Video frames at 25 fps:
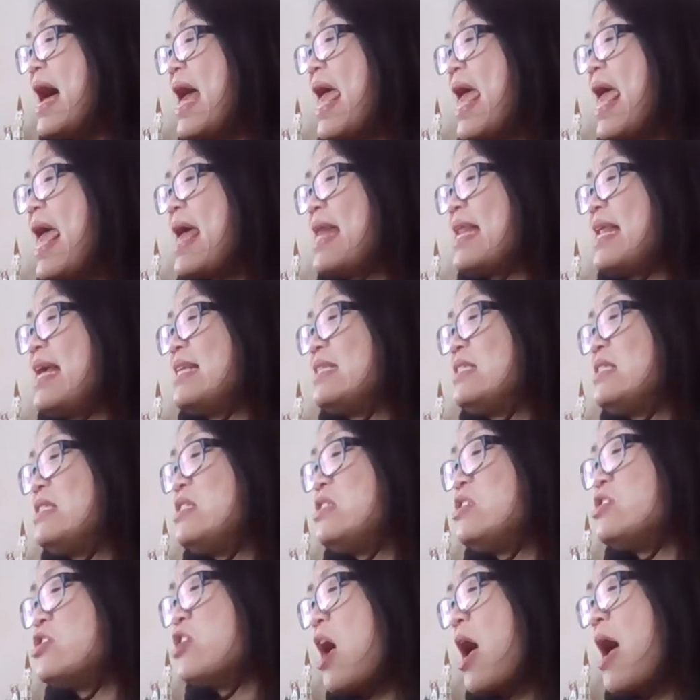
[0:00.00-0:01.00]
It is
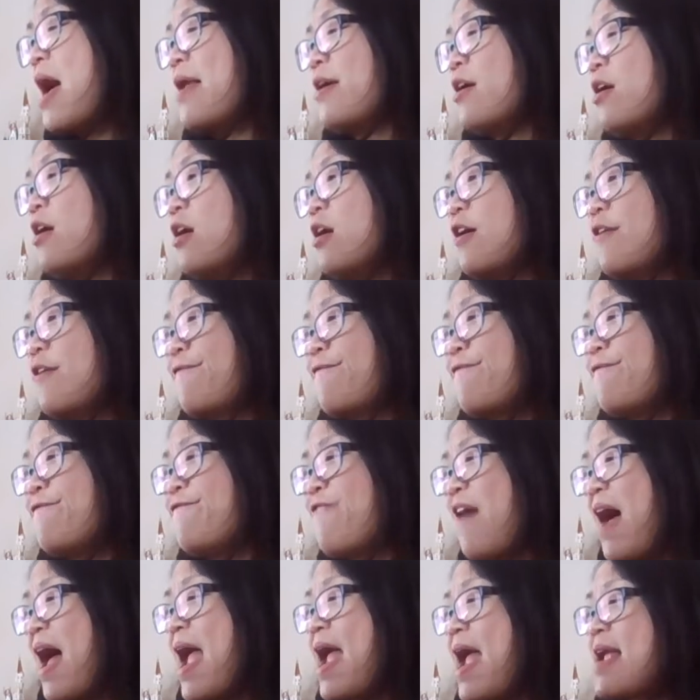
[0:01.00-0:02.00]
not her
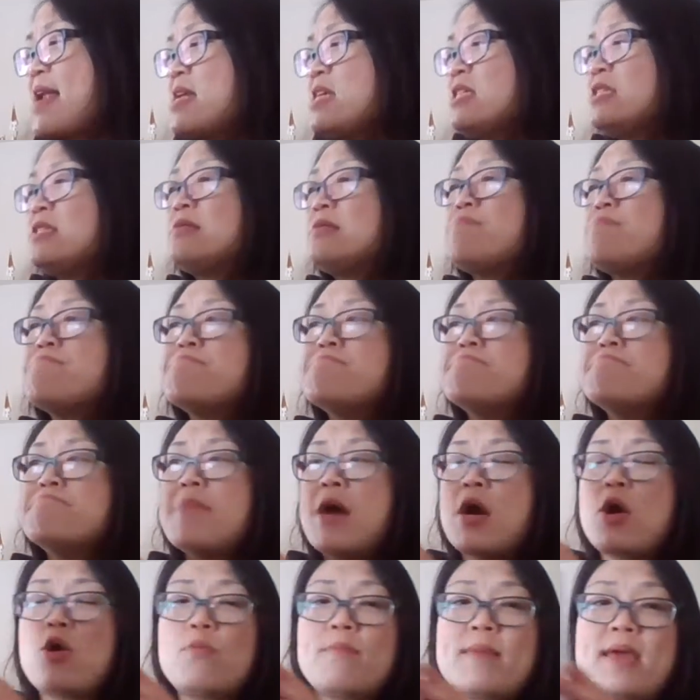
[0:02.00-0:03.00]
finest
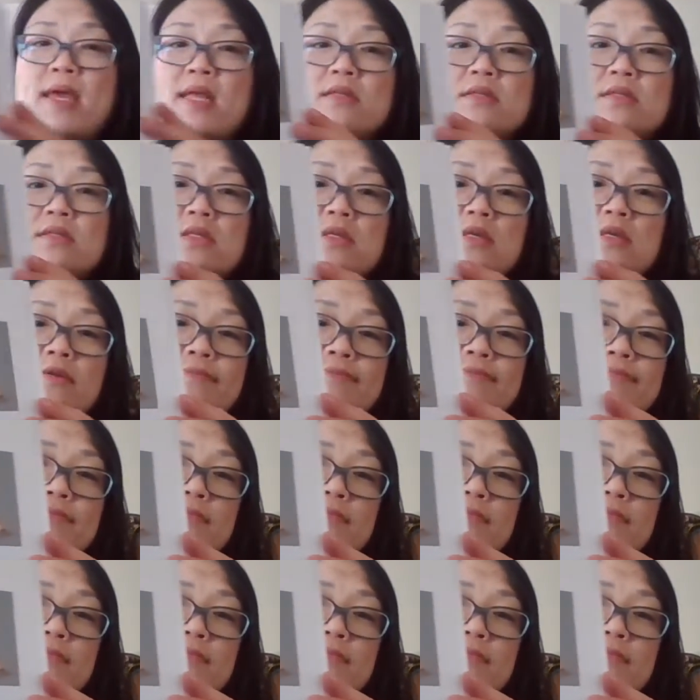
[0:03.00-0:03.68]
moment.